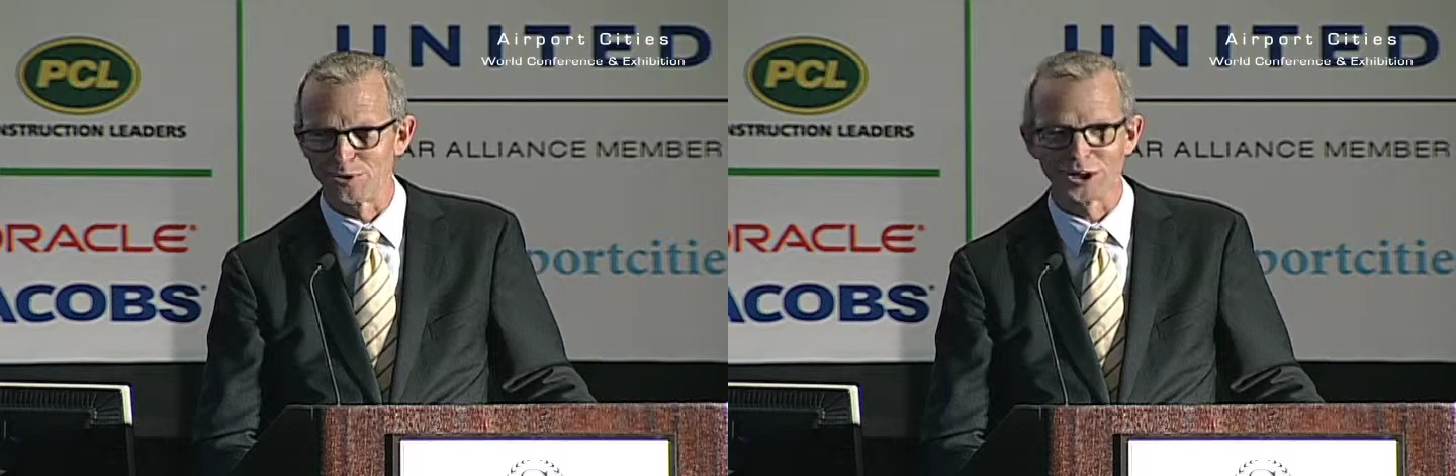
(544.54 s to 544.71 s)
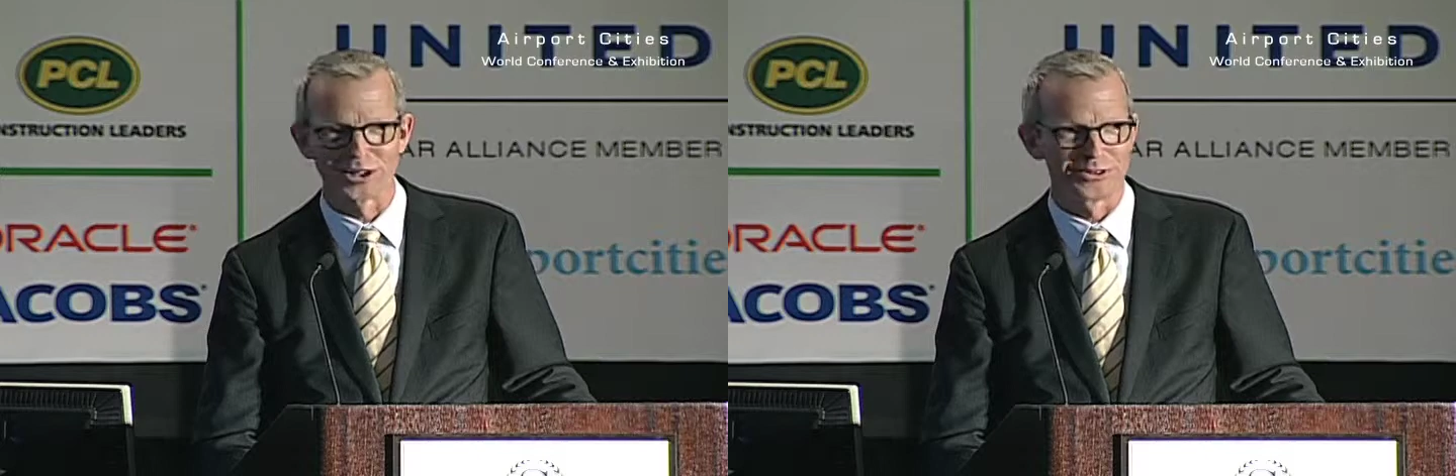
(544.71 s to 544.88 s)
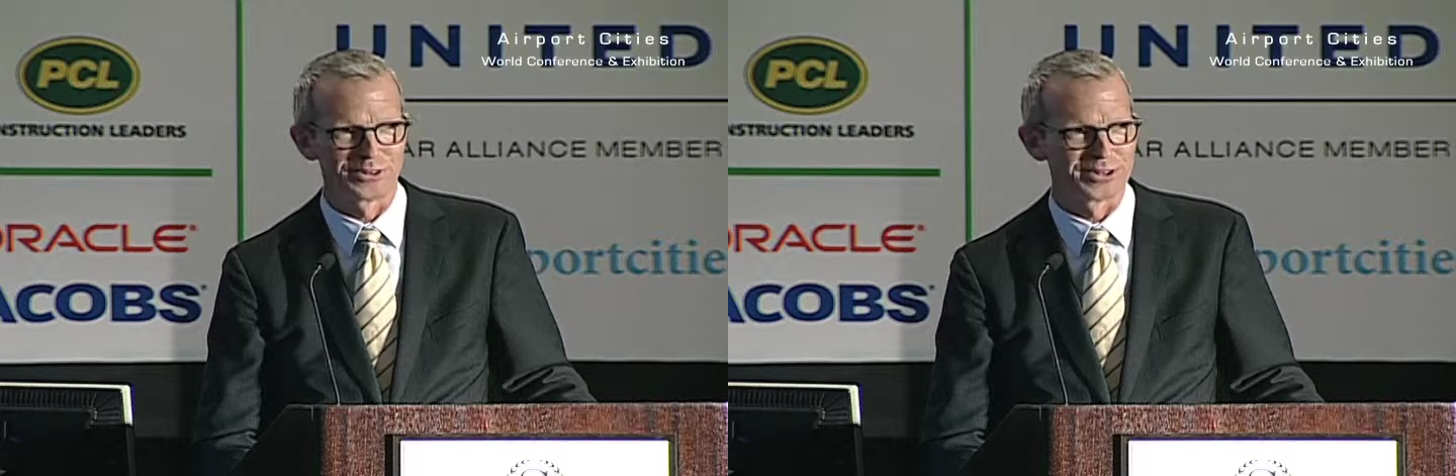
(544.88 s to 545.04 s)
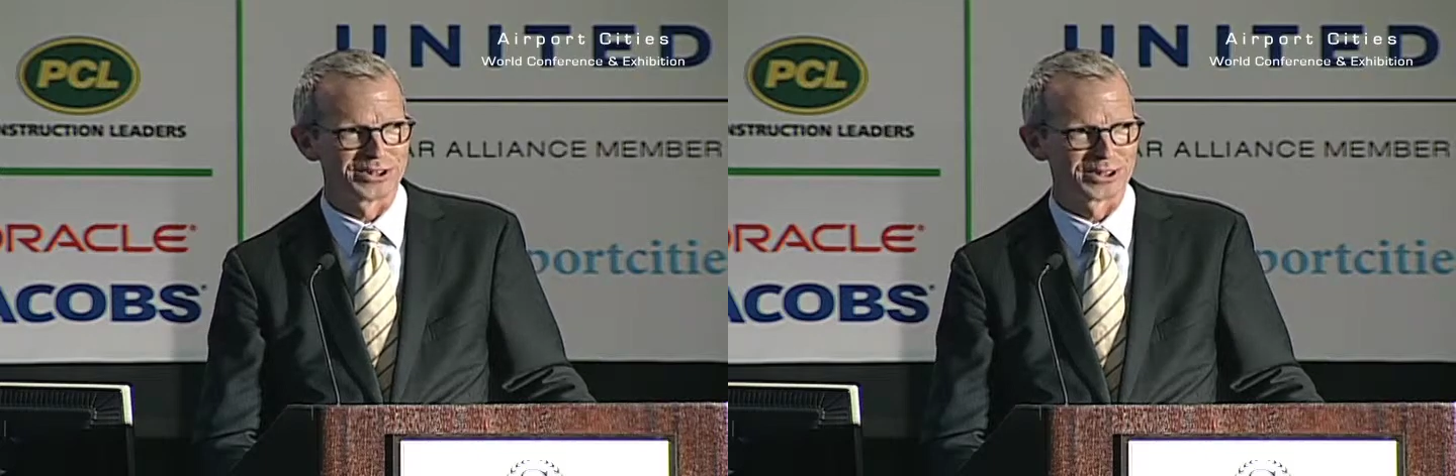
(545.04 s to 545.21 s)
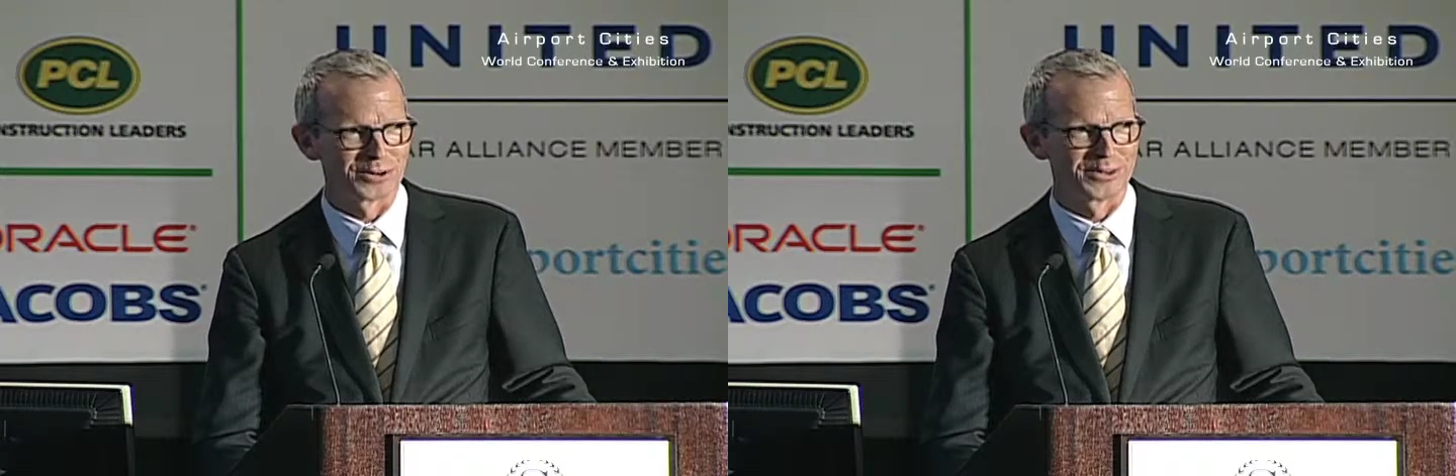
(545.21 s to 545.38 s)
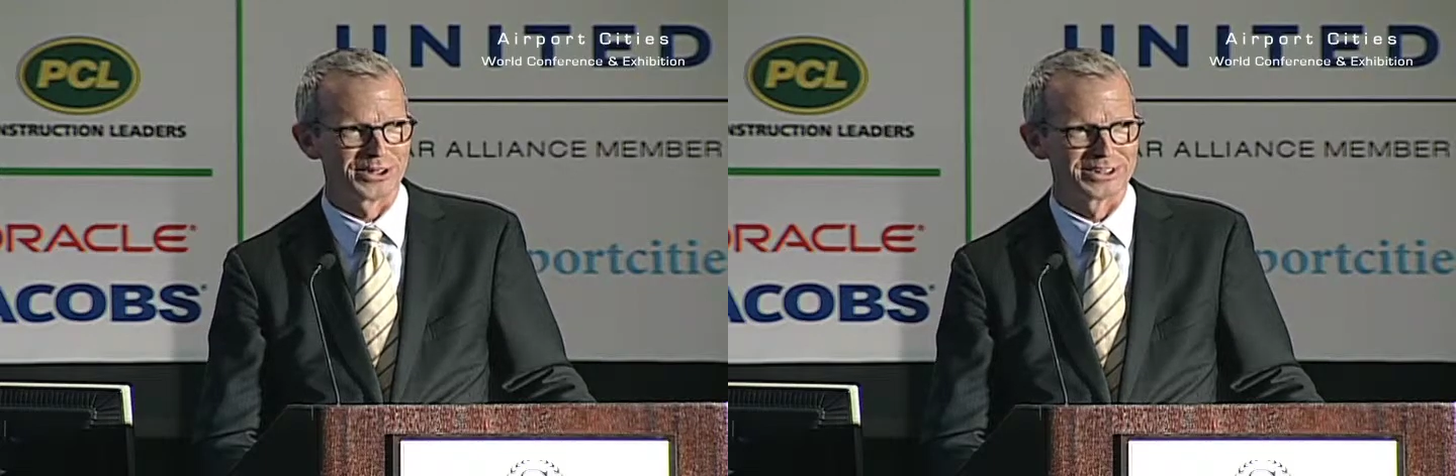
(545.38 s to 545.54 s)
walking through the
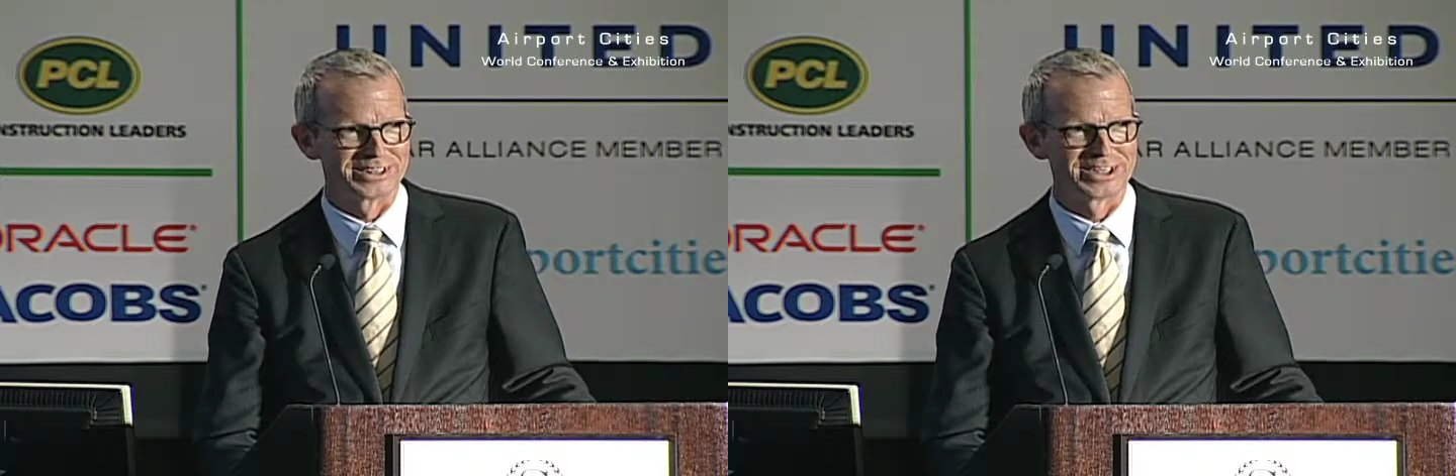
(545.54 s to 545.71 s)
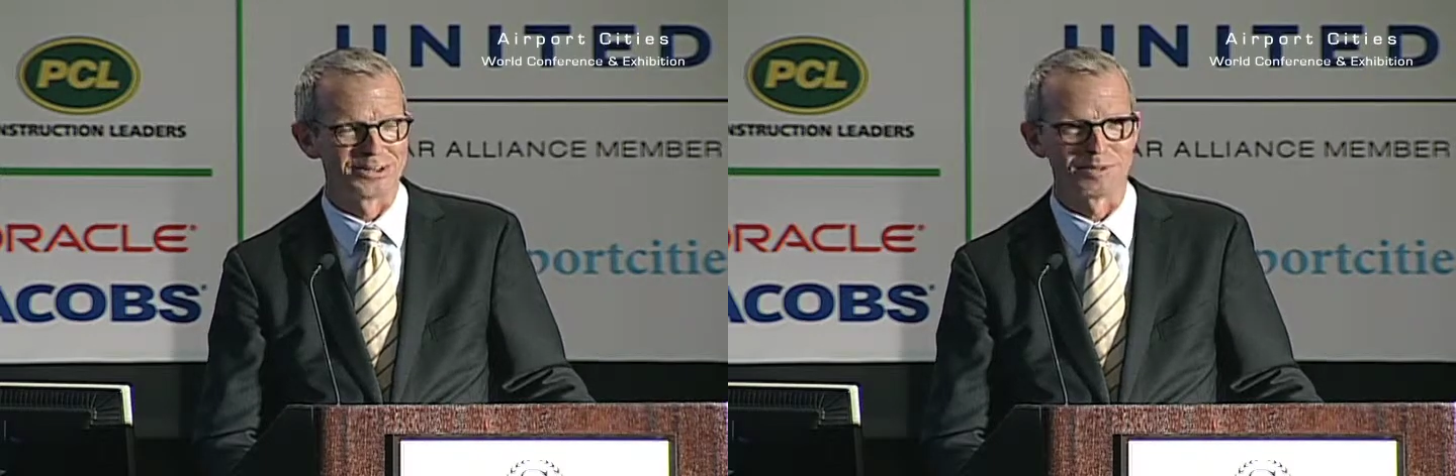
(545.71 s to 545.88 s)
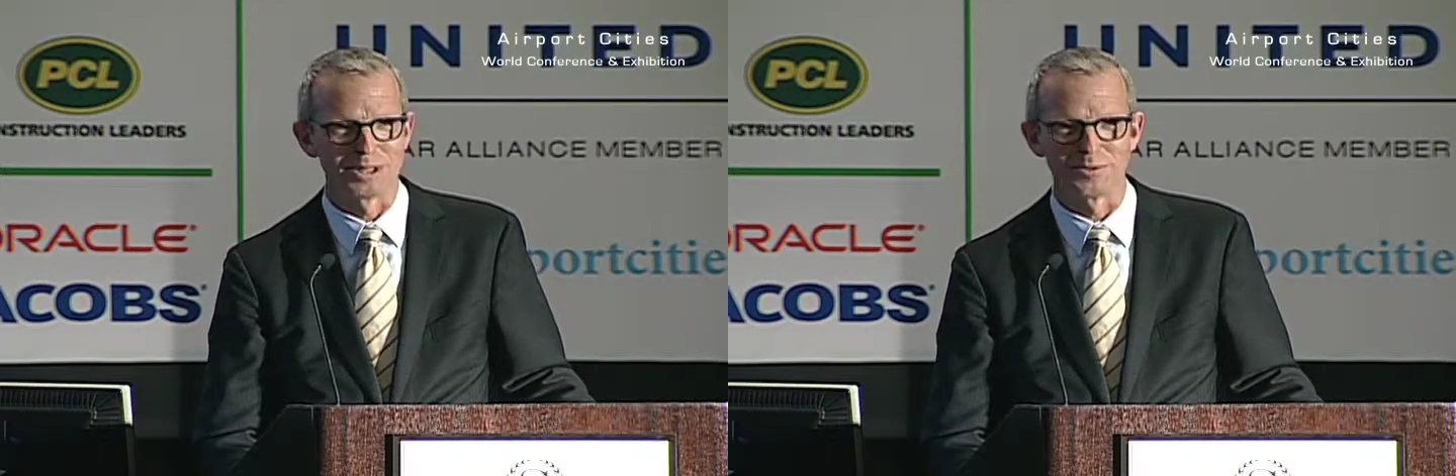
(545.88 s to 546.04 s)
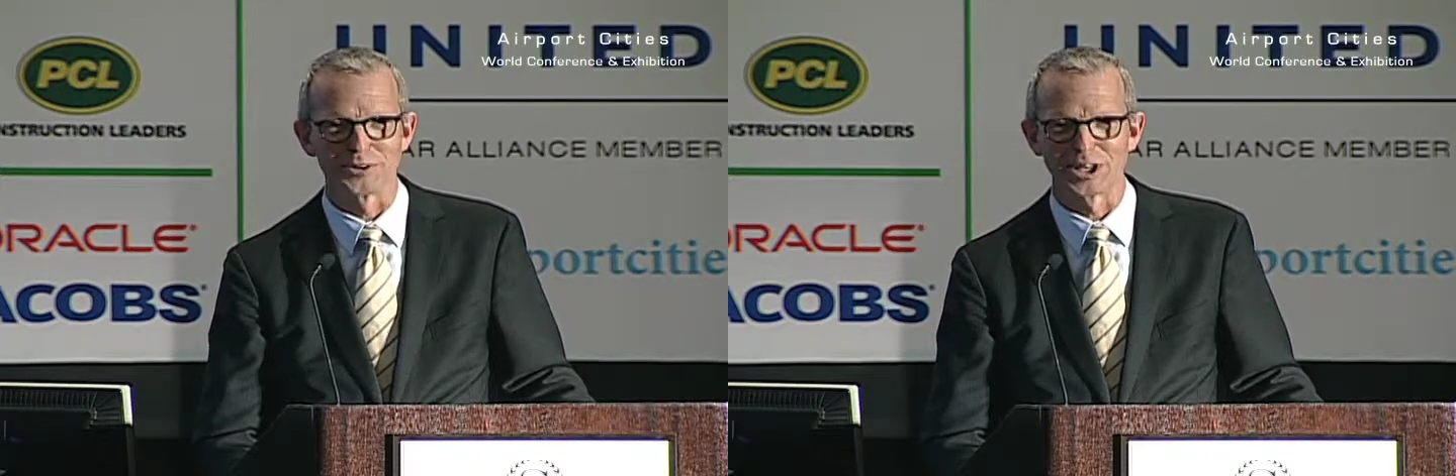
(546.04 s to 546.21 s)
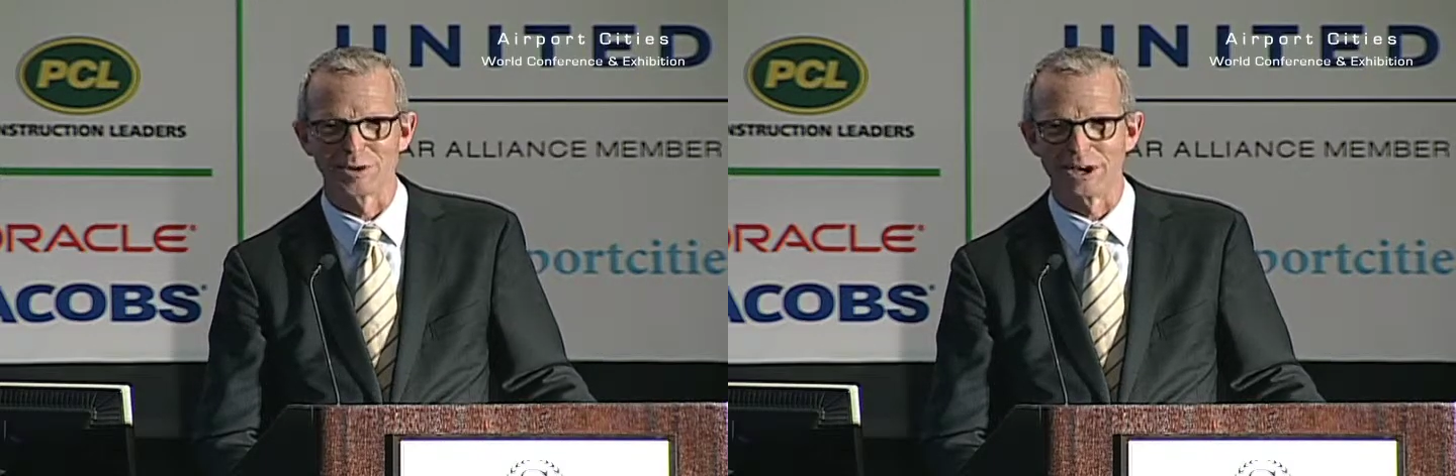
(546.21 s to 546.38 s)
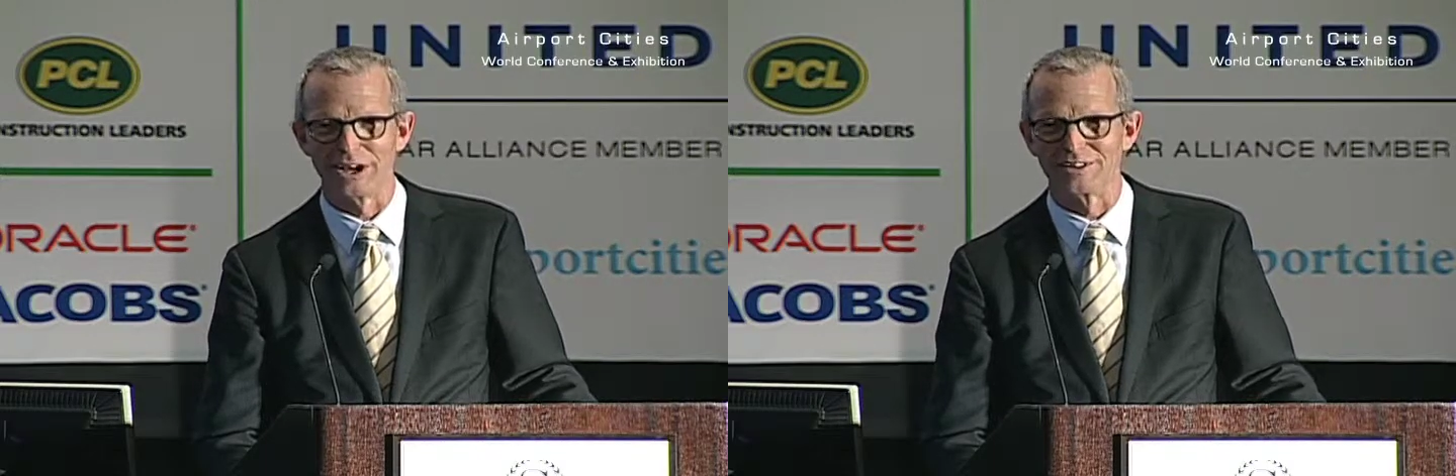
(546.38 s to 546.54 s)
terminal and see people
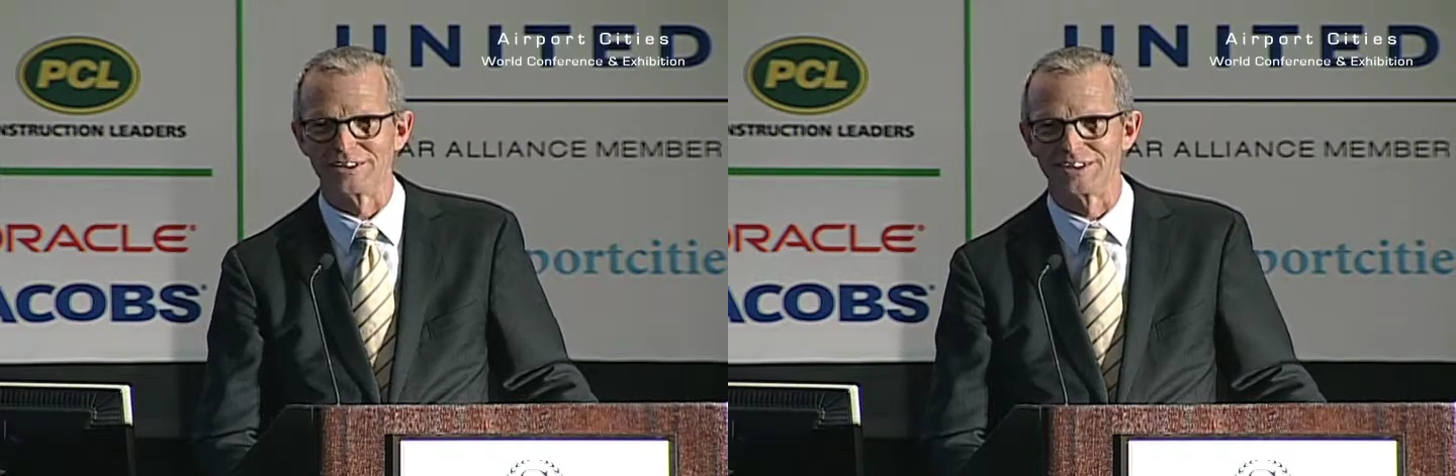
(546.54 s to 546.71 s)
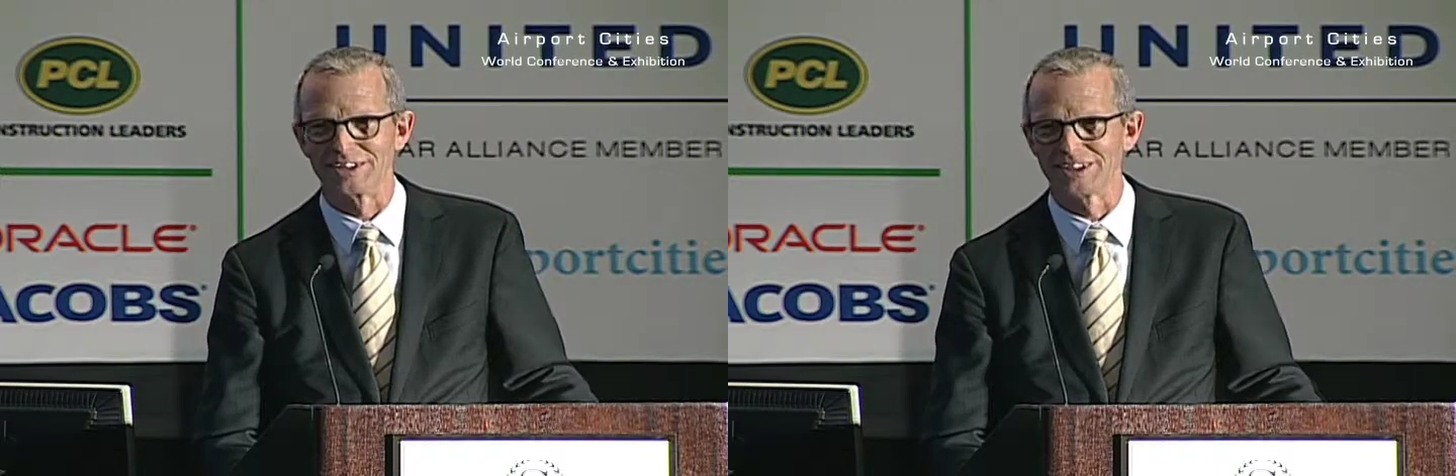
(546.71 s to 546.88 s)
come out and